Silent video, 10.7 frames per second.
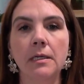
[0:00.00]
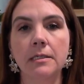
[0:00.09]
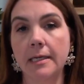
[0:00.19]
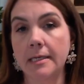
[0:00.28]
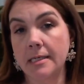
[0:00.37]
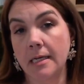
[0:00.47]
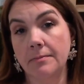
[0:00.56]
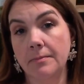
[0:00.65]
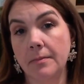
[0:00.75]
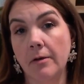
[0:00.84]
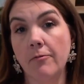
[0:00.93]
So like I said,
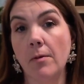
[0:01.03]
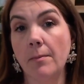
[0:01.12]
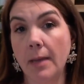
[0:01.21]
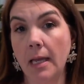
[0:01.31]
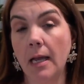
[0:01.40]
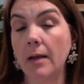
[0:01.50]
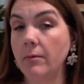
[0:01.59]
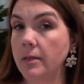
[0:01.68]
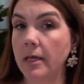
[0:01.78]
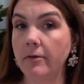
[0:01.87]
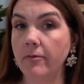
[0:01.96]
for me, I
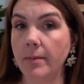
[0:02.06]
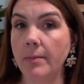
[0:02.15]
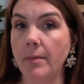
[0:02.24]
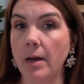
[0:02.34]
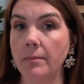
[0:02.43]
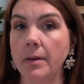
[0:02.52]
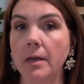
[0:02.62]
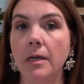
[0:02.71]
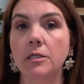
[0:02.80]
would like for my mom